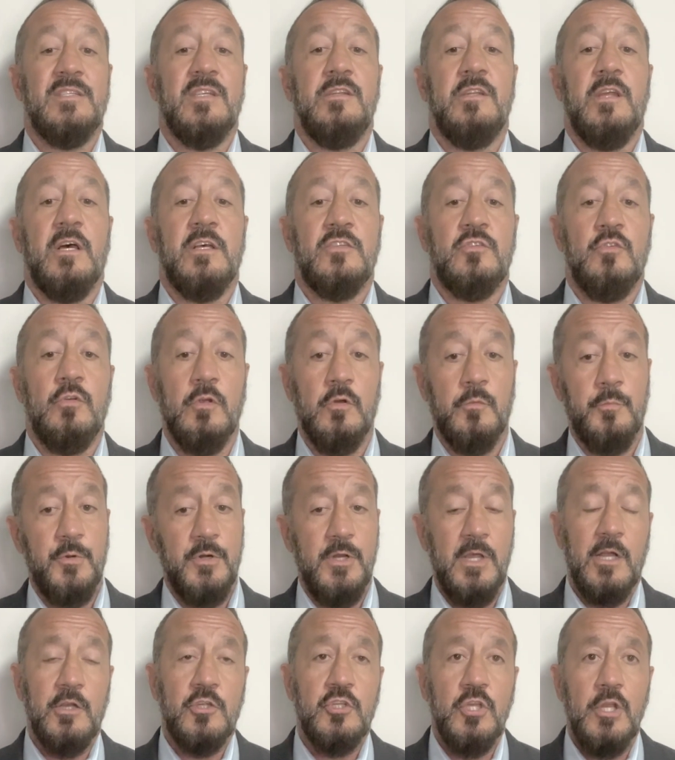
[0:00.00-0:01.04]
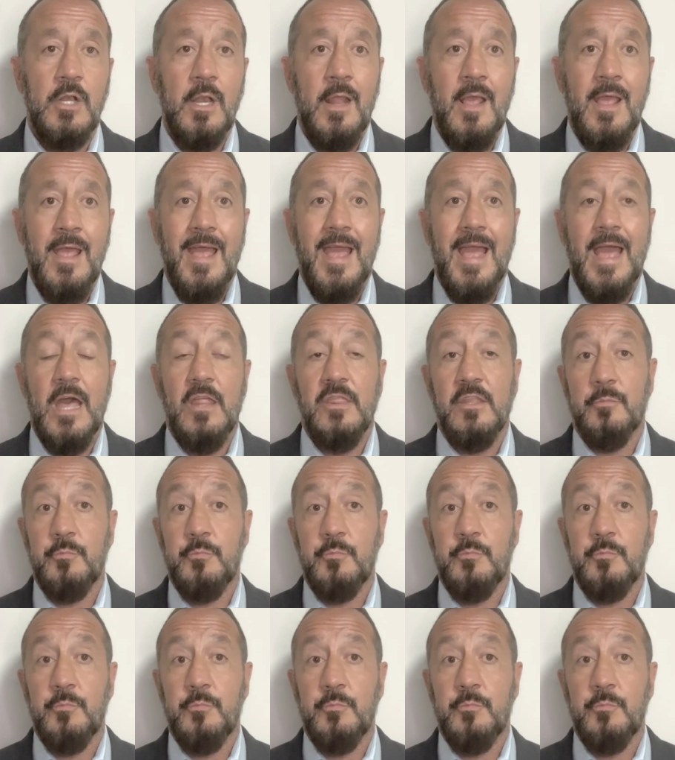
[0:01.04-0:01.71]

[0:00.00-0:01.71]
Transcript: industrial production and the